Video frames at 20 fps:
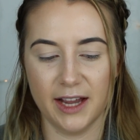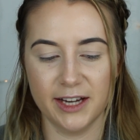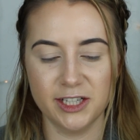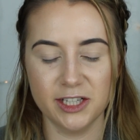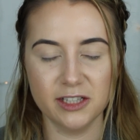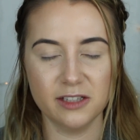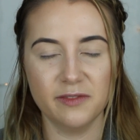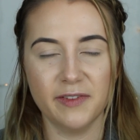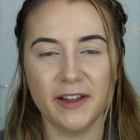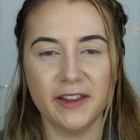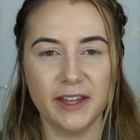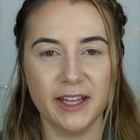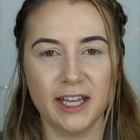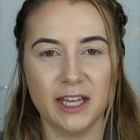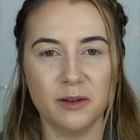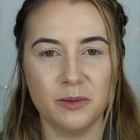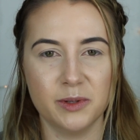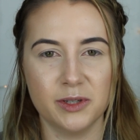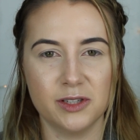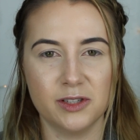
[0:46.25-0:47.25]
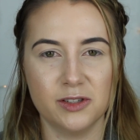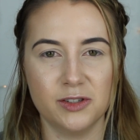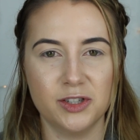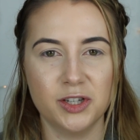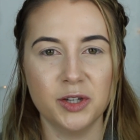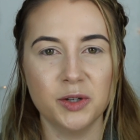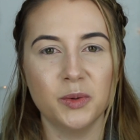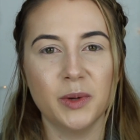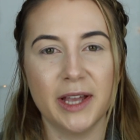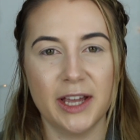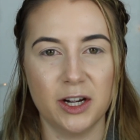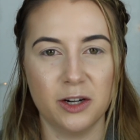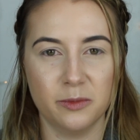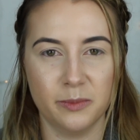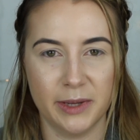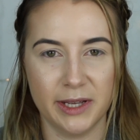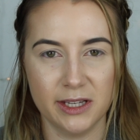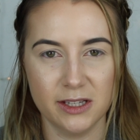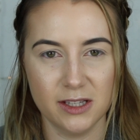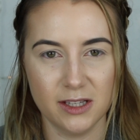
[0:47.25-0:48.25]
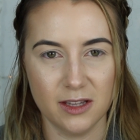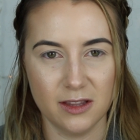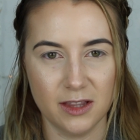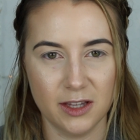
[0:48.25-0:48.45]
I just felt like it was too hit or miss.